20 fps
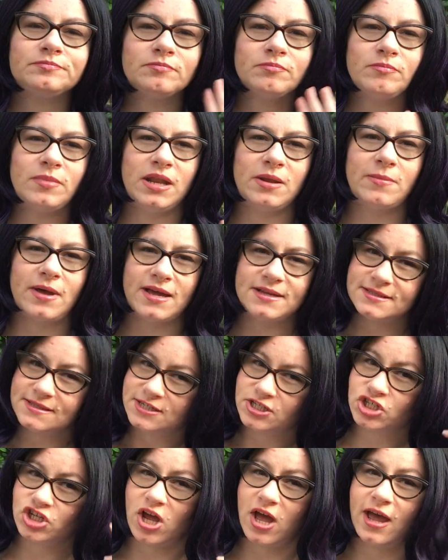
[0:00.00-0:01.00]
minimize the
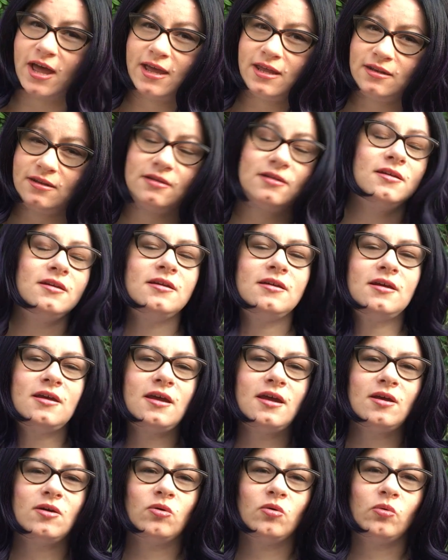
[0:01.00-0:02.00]
shine,
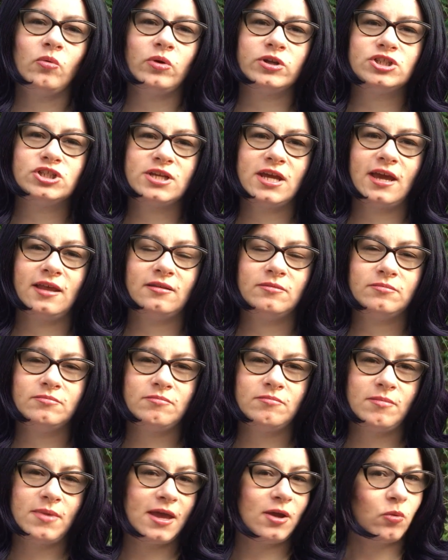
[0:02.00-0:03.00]
which can
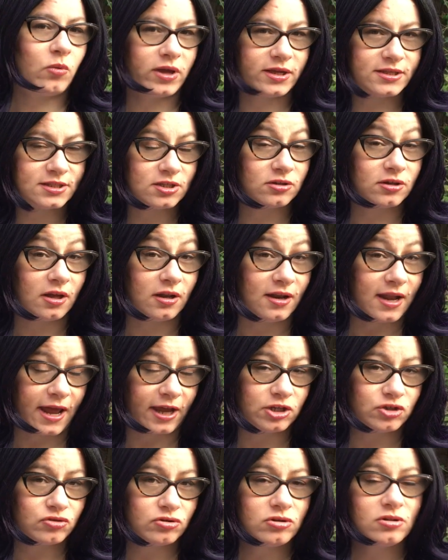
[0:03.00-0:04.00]
make wigs look
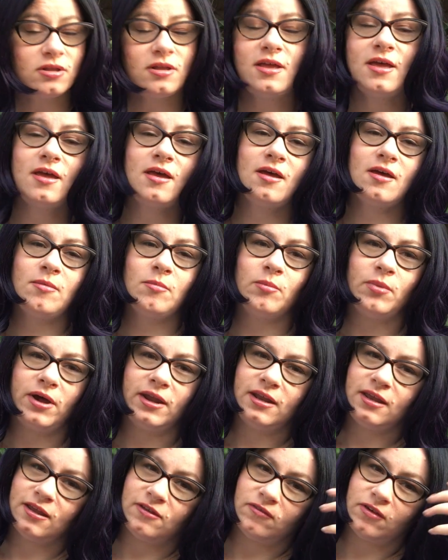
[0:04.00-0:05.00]
unnatural. But
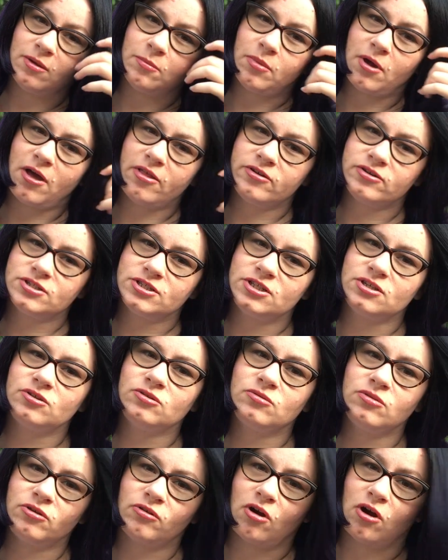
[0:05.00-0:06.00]
if it bothers
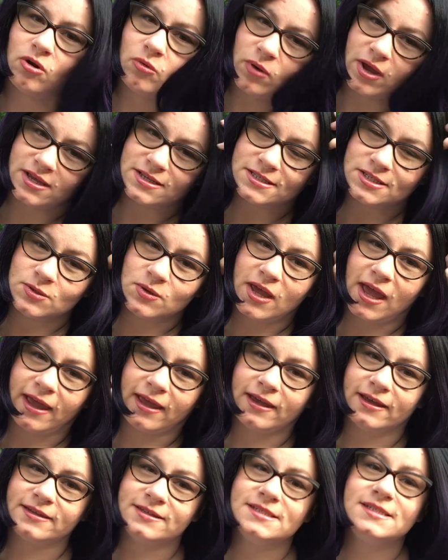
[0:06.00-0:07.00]
you, there are ways you
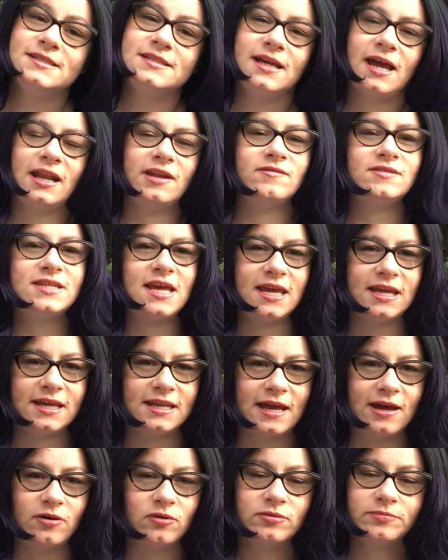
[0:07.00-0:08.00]
can kind of take it
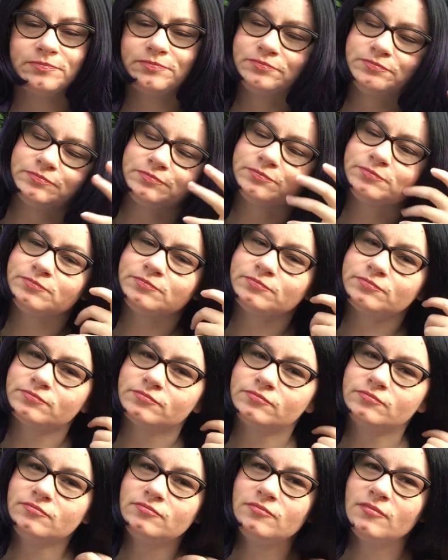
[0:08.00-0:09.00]
out.
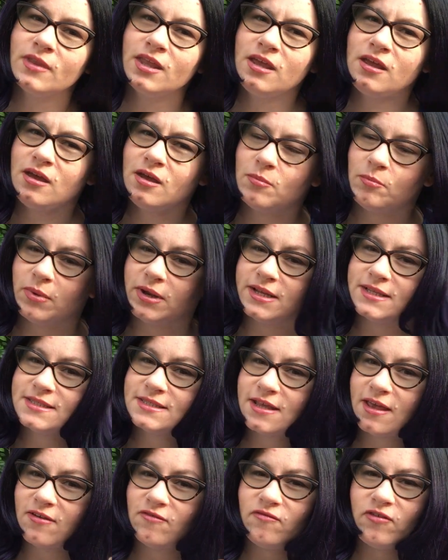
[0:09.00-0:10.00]
But
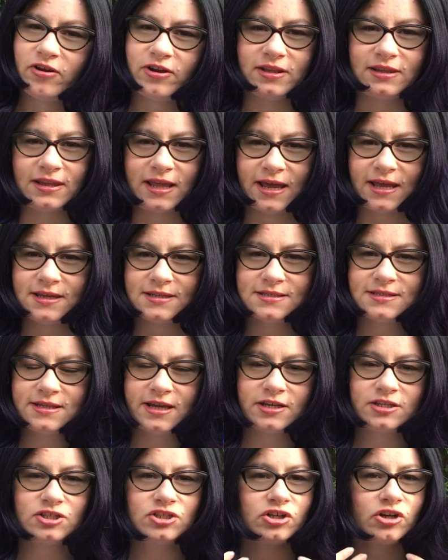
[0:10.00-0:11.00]
it's a very light
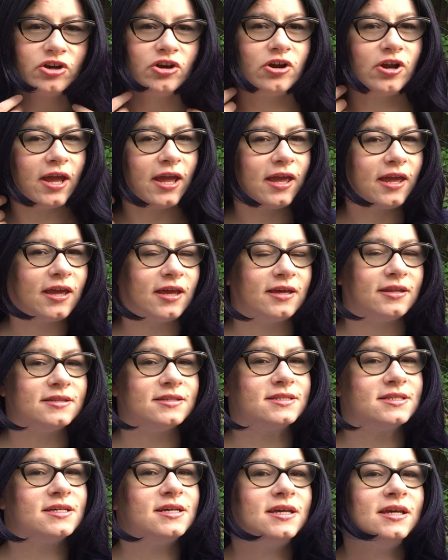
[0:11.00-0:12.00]
texture,
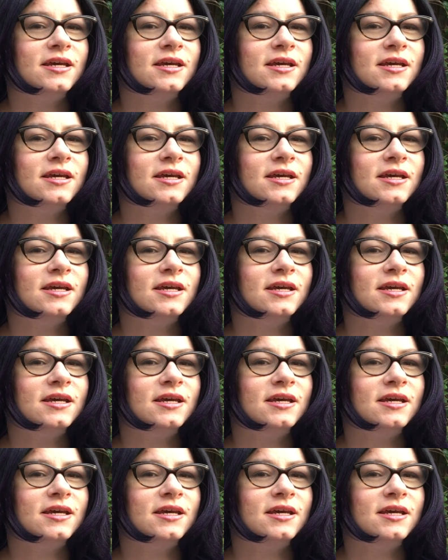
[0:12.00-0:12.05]
and